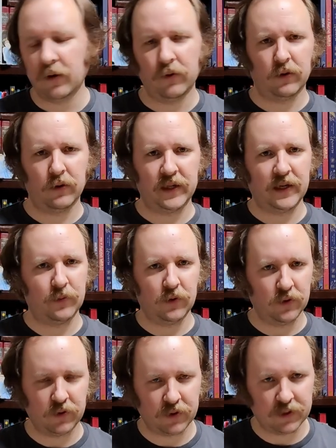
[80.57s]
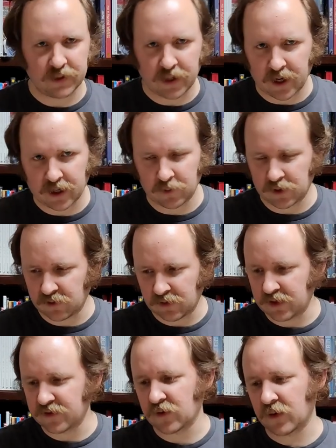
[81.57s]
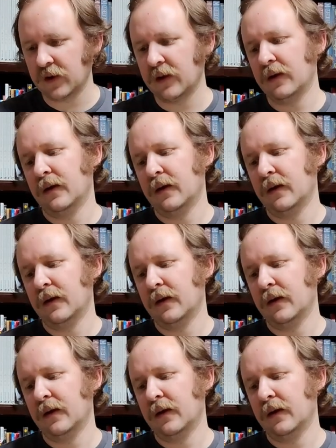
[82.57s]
or a label or a document of any sort.